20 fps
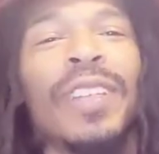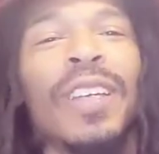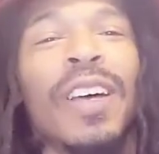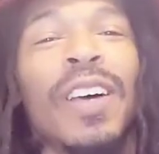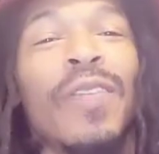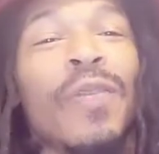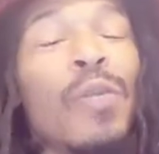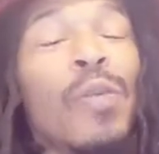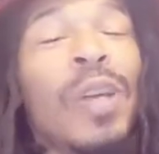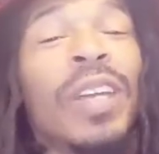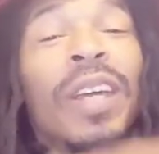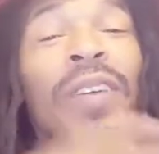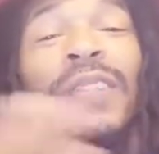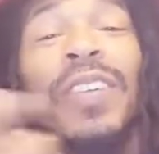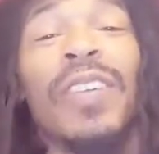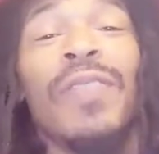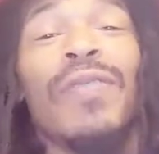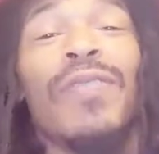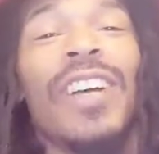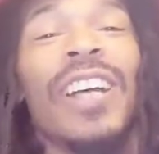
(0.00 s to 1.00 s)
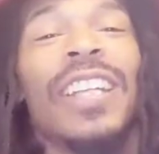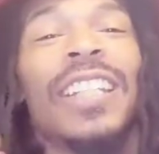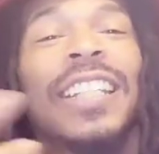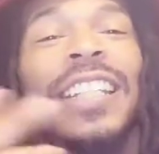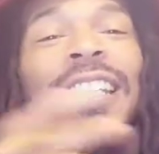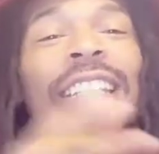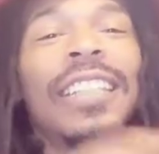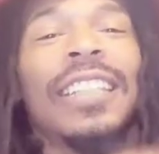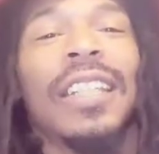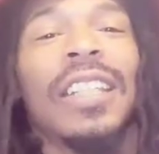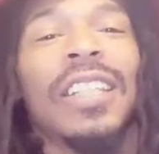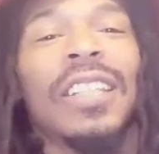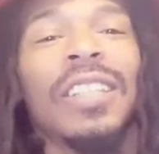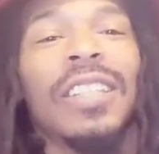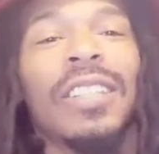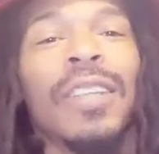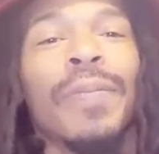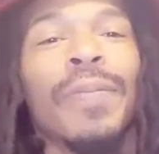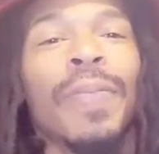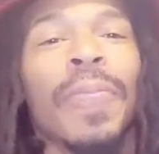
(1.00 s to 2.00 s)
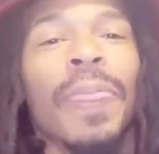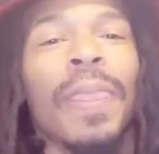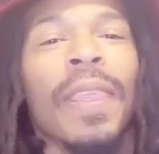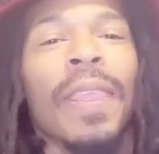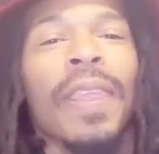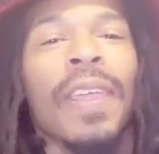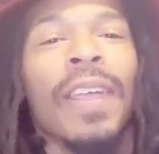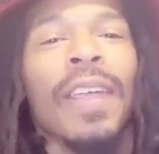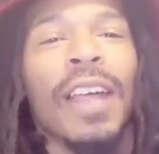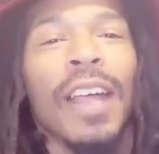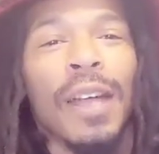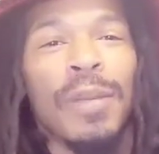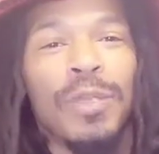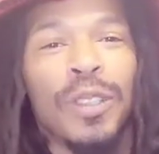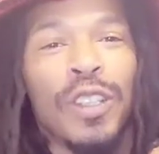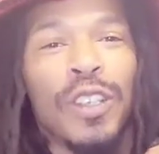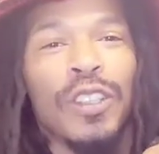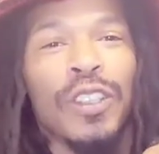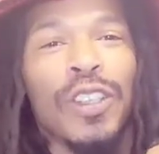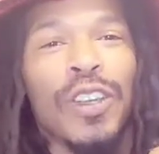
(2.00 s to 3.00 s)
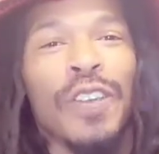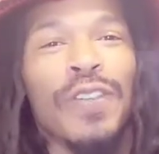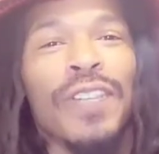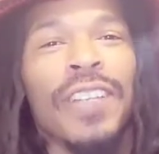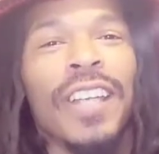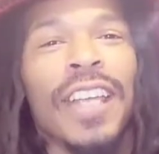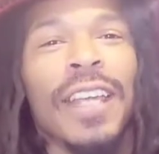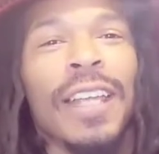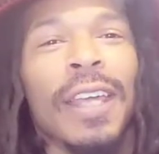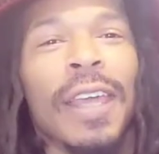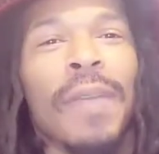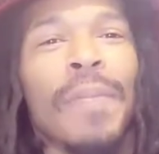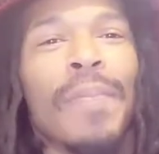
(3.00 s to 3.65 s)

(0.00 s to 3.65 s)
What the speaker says: of whatever the... I'm Chose Hoffa Kelly.